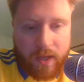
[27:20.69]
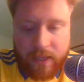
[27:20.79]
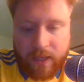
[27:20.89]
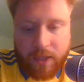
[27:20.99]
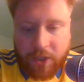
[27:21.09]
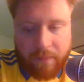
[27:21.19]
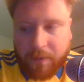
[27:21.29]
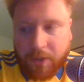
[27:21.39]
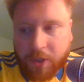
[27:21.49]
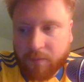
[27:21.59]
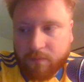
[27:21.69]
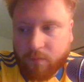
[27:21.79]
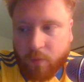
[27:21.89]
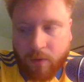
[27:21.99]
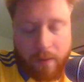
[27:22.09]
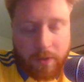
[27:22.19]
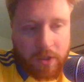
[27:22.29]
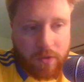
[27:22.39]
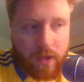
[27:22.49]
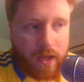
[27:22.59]
In the Championship, we were able
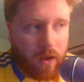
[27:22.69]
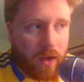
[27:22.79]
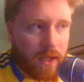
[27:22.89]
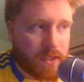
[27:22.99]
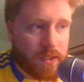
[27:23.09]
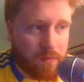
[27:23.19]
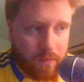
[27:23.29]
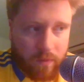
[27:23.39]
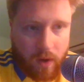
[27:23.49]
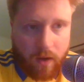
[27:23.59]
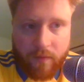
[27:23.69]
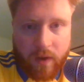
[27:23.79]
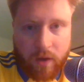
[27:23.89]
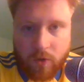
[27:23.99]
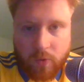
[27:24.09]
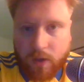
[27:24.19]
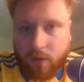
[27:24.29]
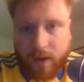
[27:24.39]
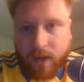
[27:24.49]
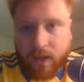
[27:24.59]
to do that a lot last season, and quite a lot of our goals were
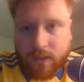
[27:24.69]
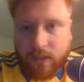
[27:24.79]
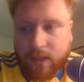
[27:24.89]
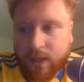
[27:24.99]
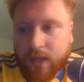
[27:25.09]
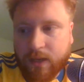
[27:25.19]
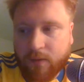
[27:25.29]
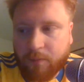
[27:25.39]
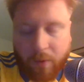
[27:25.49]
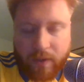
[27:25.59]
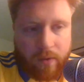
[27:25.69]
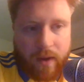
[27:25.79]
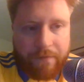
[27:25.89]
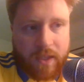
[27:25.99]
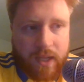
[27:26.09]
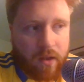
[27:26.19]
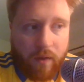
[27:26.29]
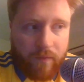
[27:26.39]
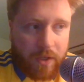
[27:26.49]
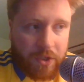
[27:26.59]
quite nice. But we don't have that talent
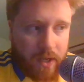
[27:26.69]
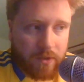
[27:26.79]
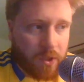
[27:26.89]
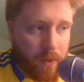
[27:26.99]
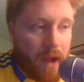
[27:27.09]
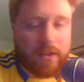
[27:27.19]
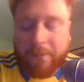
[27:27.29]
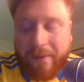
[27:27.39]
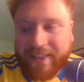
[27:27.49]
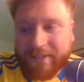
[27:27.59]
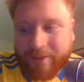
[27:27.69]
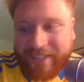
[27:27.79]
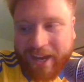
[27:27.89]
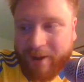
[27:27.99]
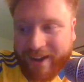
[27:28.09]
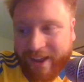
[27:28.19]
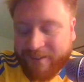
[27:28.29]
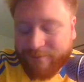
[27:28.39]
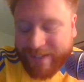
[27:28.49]
advantage now, so we have to play this more direct game.